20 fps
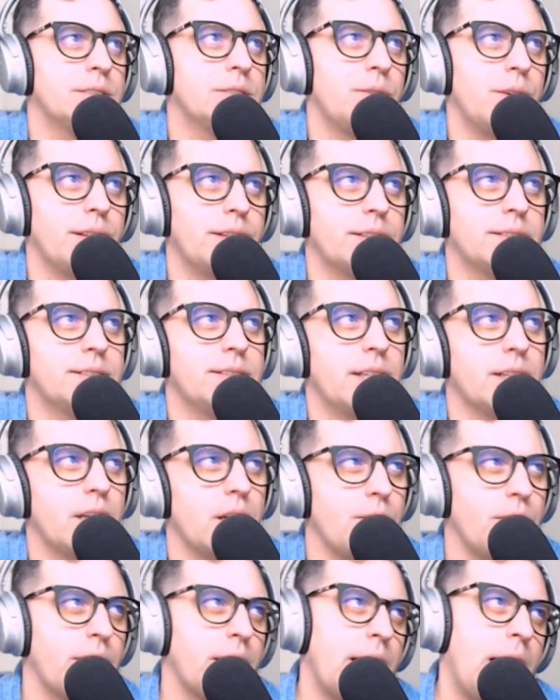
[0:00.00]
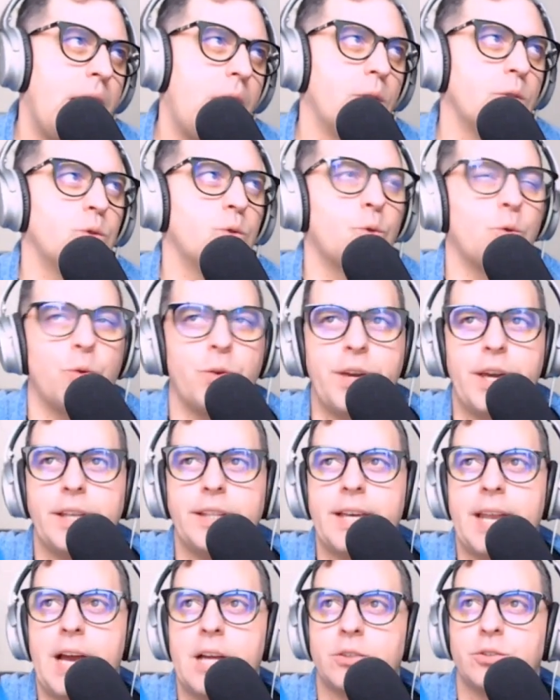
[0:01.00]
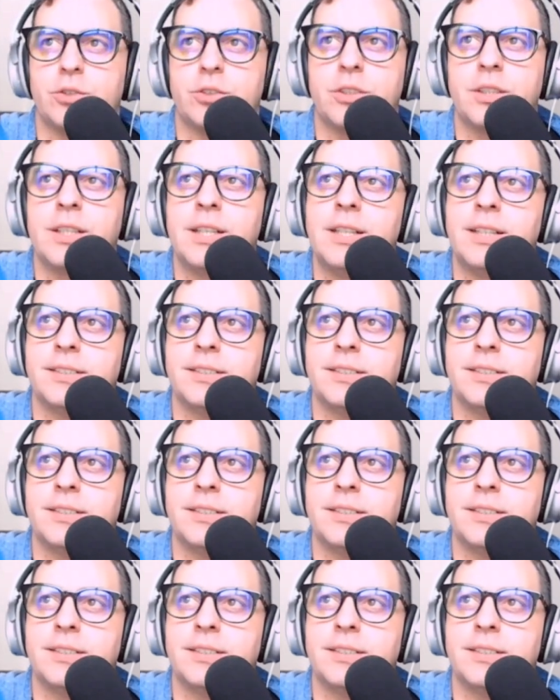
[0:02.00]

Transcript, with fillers: to understand kind of how to create an Azure